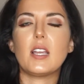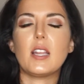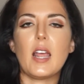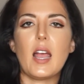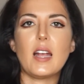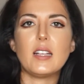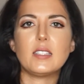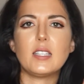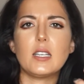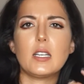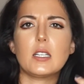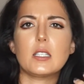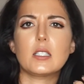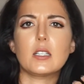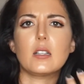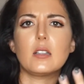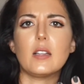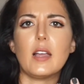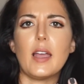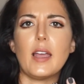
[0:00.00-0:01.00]
has like a
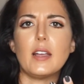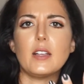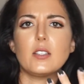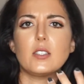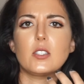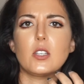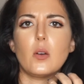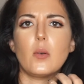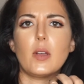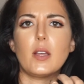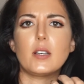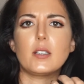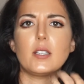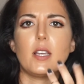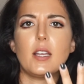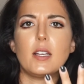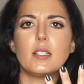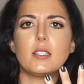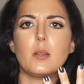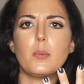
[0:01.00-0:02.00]
delay, so it
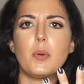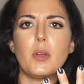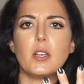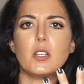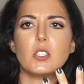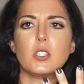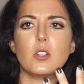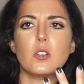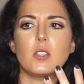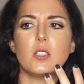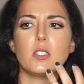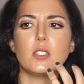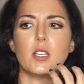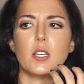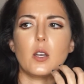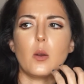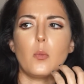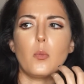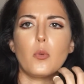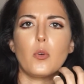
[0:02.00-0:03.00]
takes the picture and it's
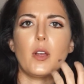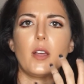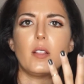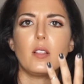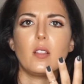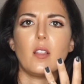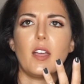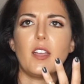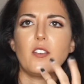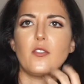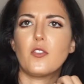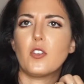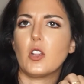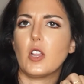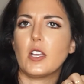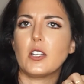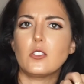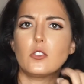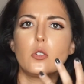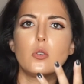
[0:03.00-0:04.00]
like a bright light for
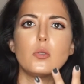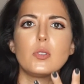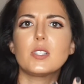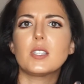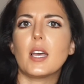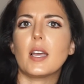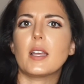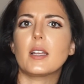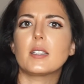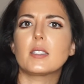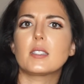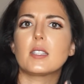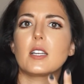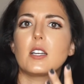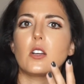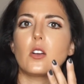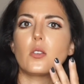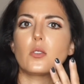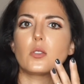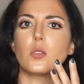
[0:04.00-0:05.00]
like 2 seconds, then
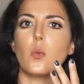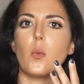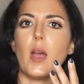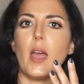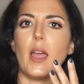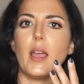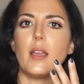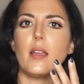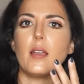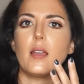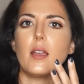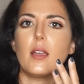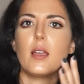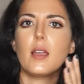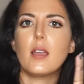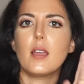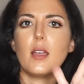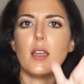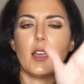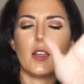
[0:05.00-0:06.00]
it goes away,
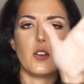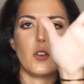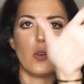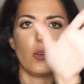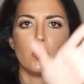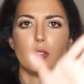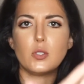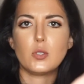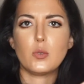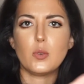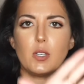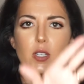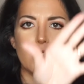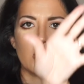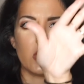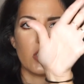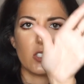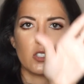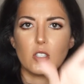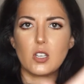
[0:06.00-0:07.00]
and your whole screen
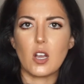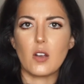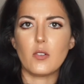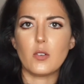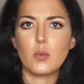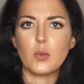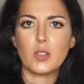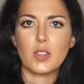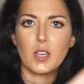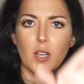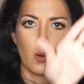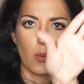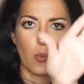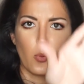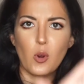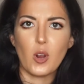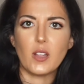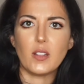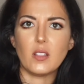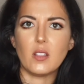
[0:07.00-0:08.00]
is just covered with like a
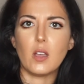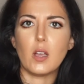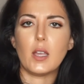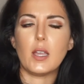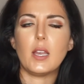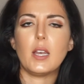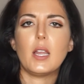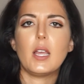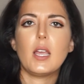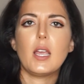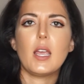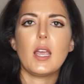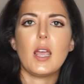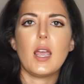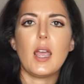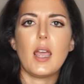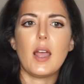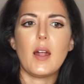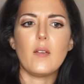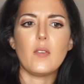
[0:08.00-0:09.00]
bright light.
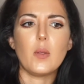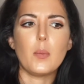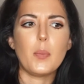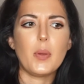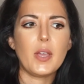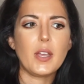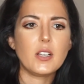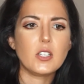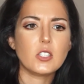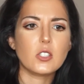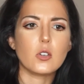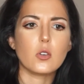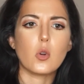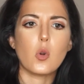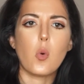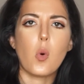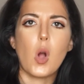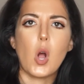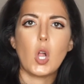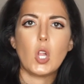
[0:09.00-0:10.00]
And the picture
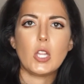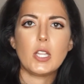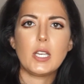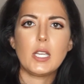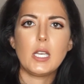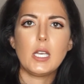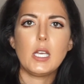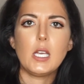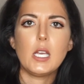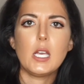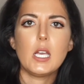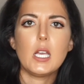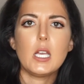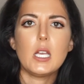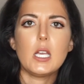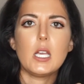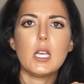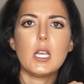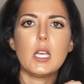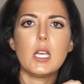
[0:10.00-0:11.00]
quality
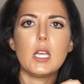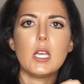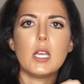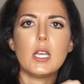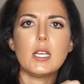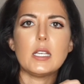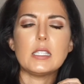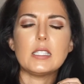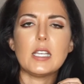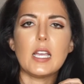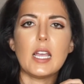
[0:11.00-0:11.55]
is